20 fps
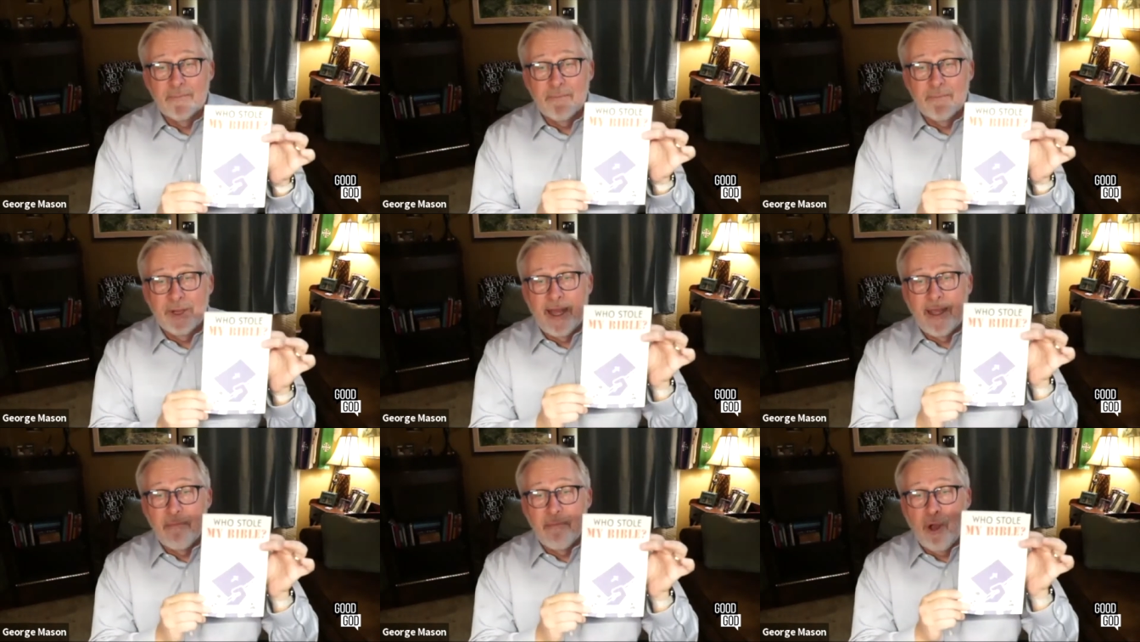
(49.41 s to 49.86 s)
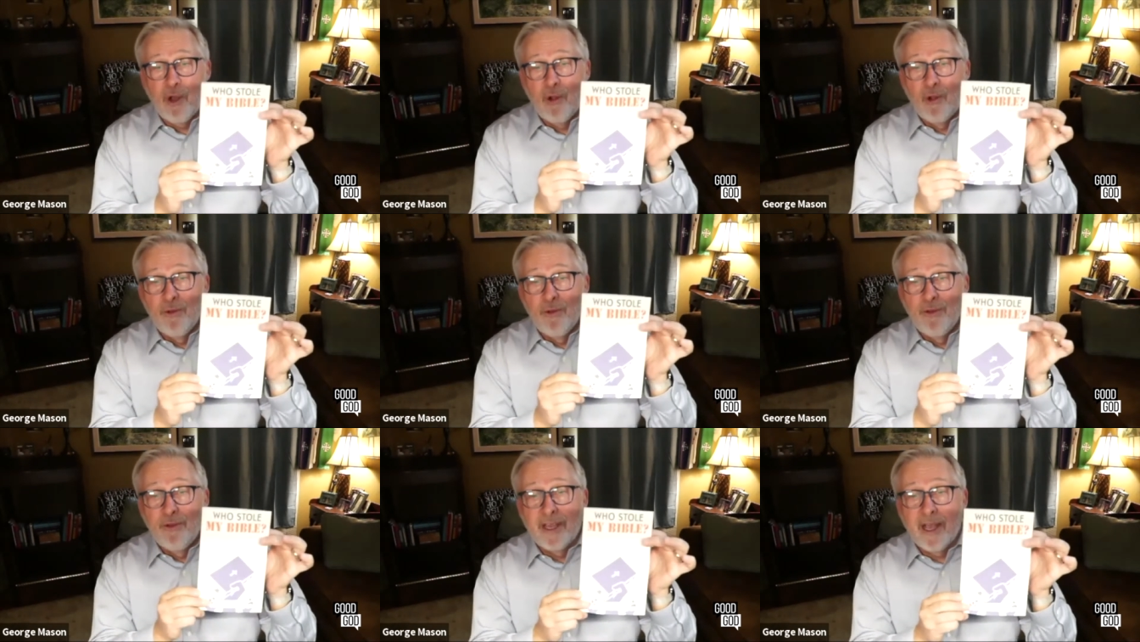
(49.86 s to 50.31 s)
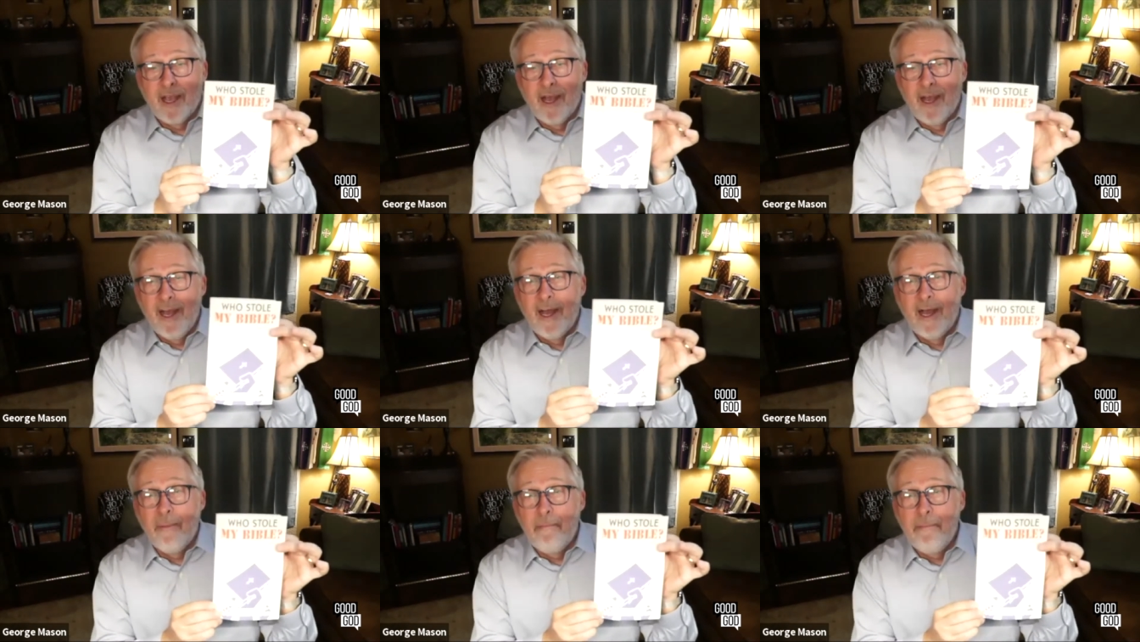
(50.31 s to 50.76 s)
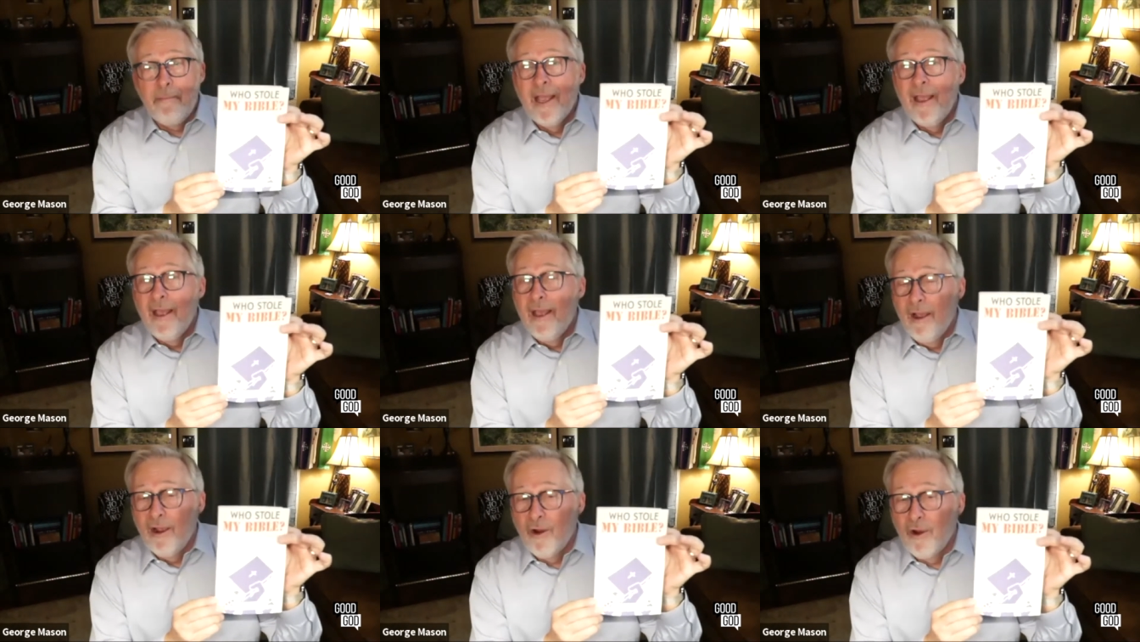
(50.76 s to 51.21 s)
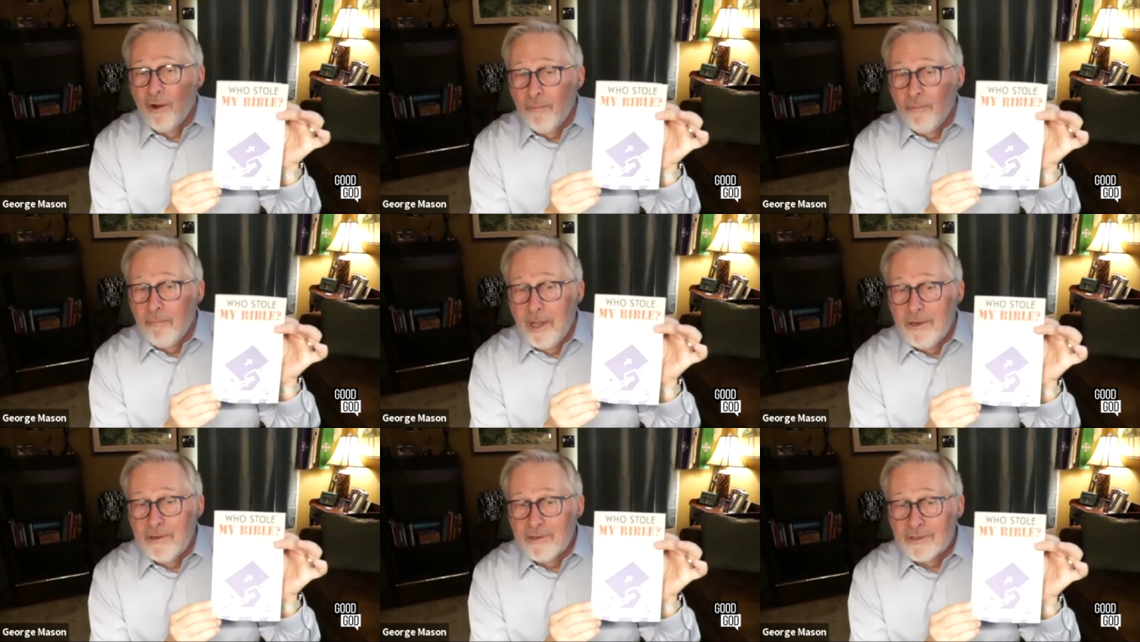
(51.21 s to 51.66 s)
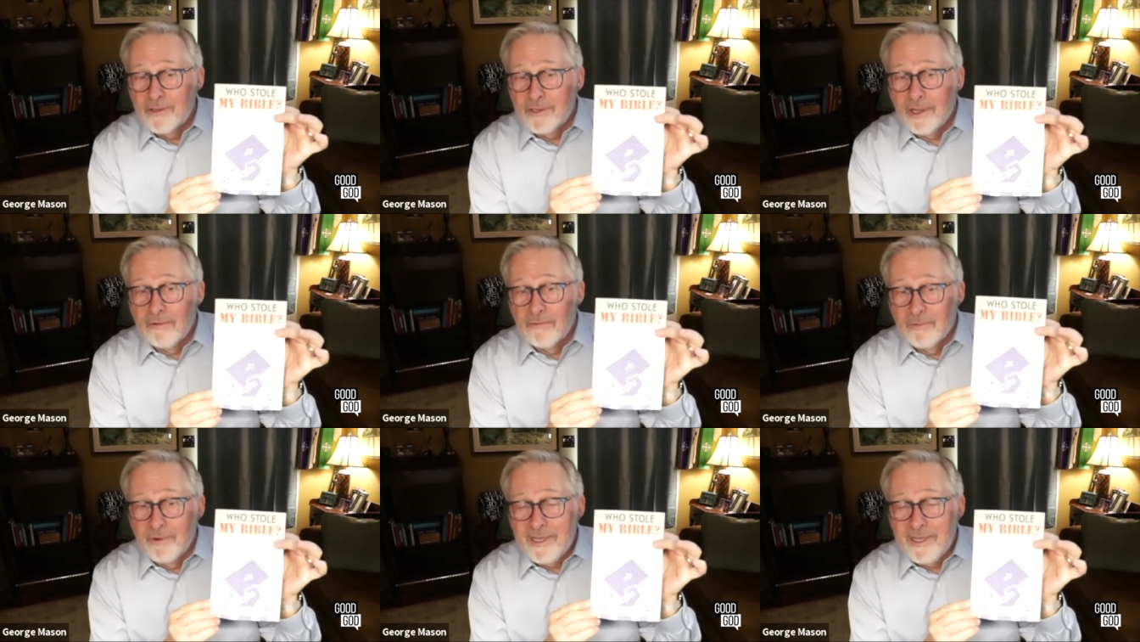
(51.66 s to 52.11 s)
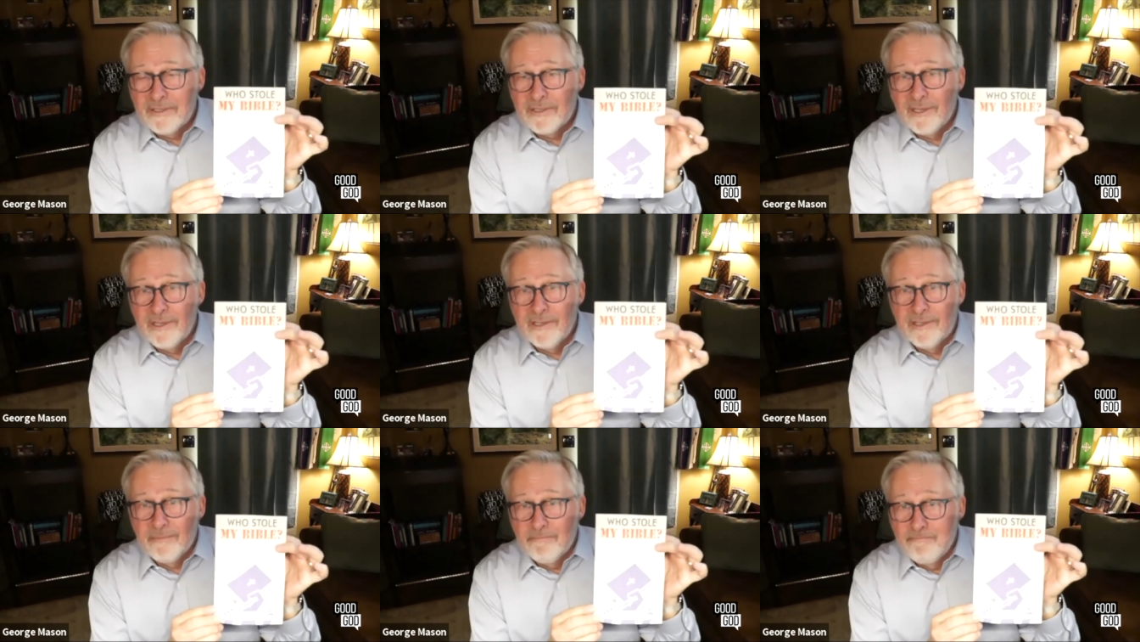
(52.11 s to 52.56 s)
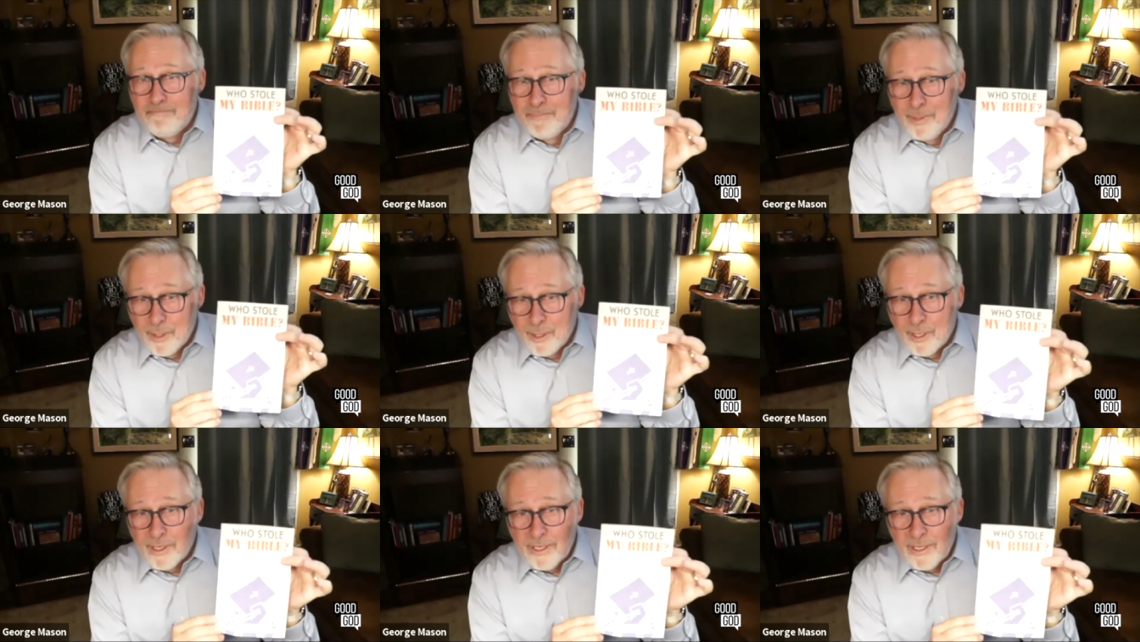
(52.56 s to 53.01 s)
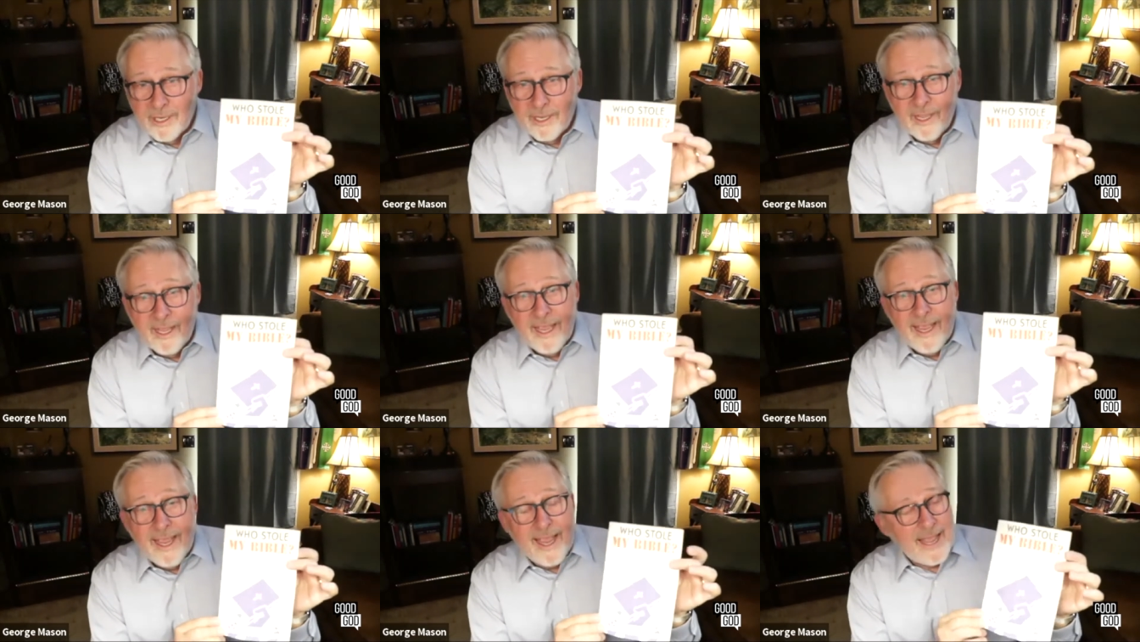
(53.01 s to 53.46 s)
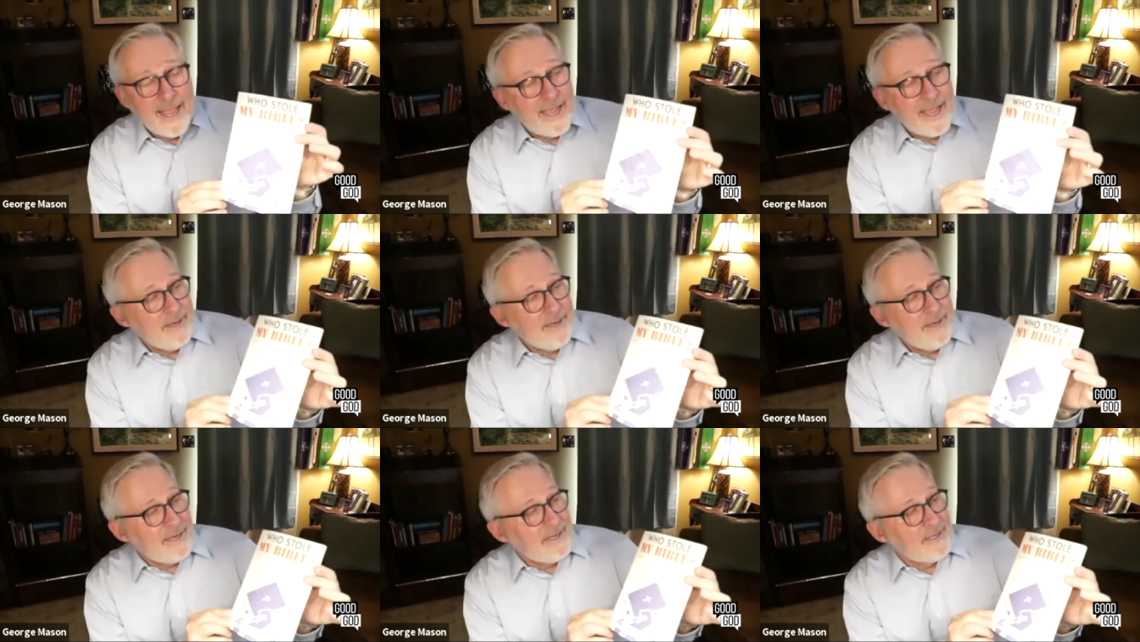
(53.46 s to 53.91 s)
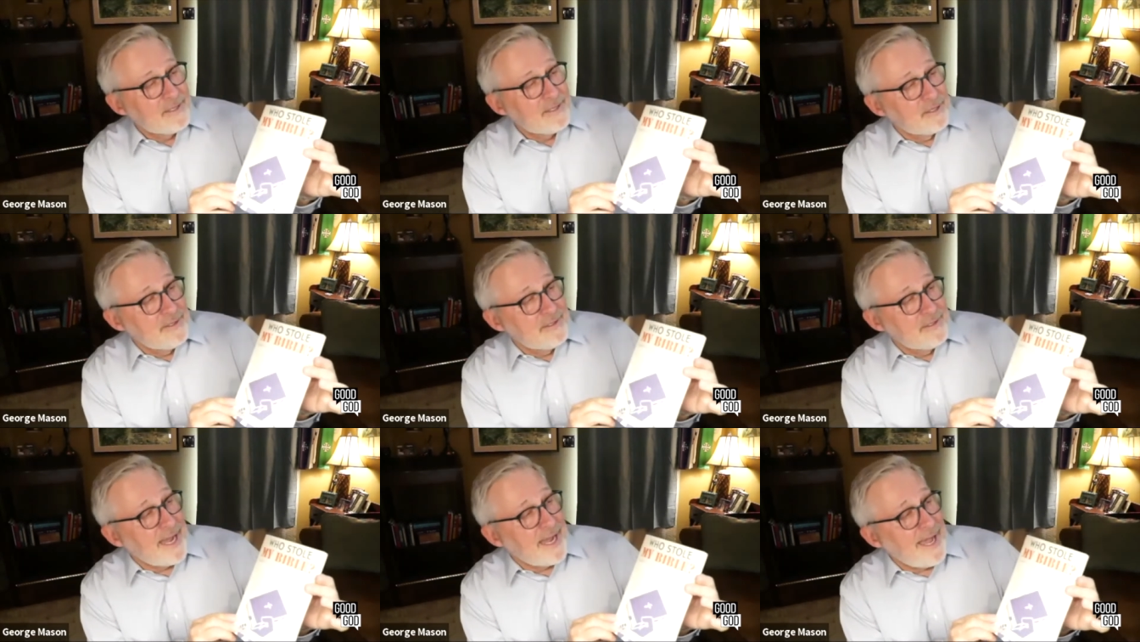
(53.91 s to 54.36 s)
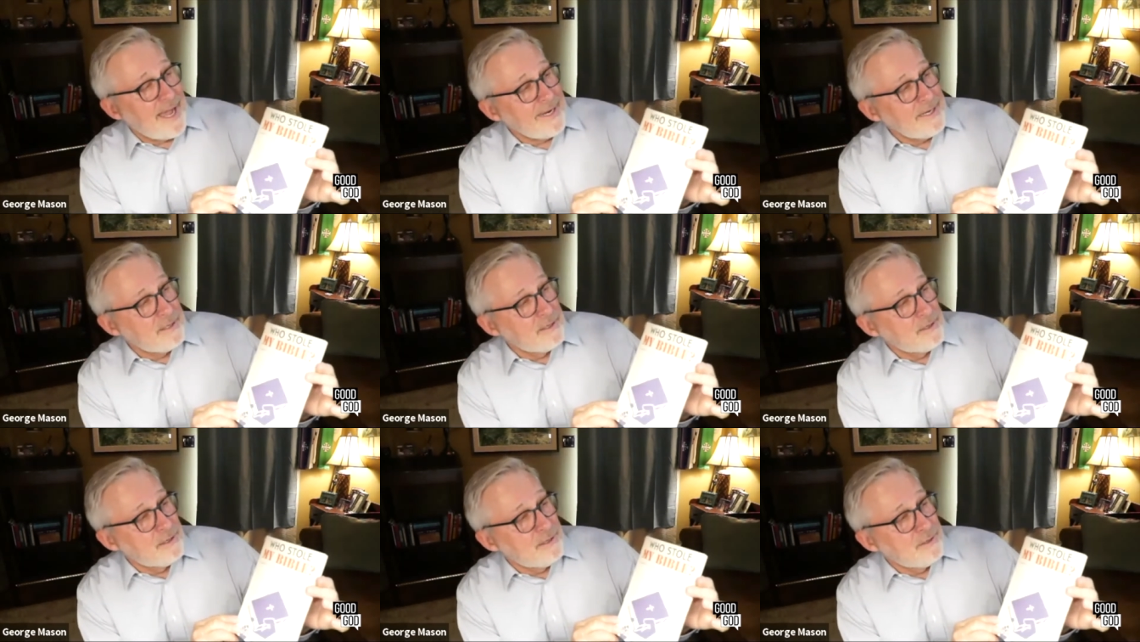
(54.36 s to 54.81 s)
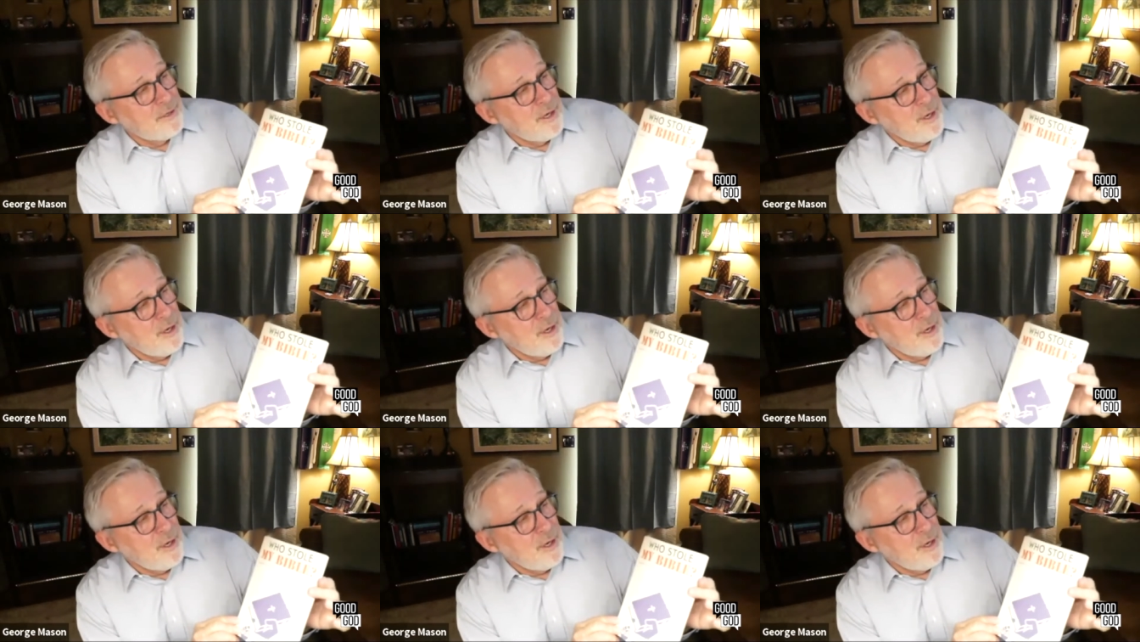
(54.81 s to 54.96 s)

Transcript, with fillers: but I'm holding up her most recent book, and it's titled,